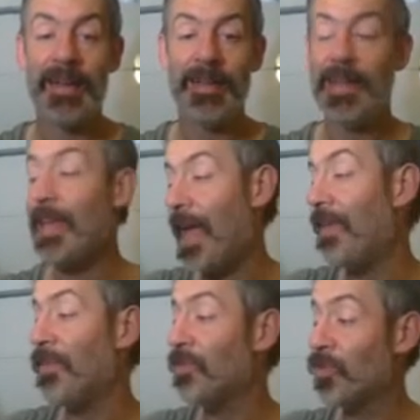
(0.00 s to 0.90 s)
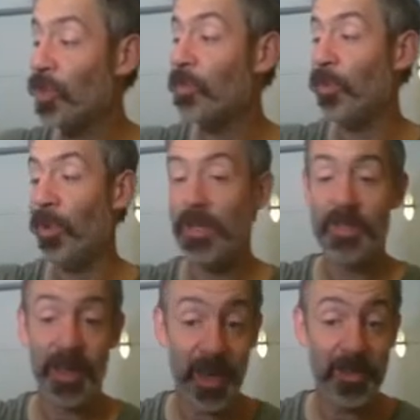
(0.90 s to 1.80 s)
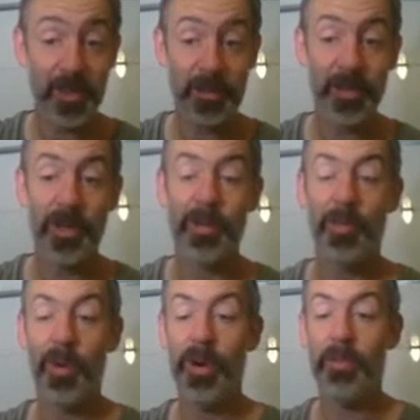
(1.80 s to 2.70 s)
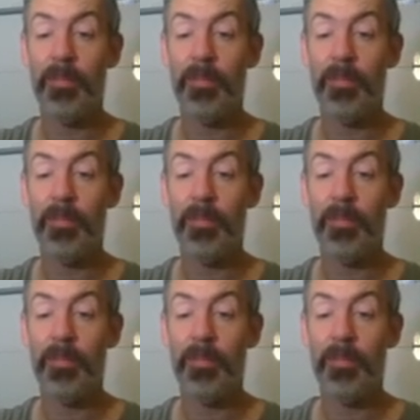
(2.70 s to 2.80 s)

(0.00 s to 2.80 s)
And the circuit board, it's a custom circuit board,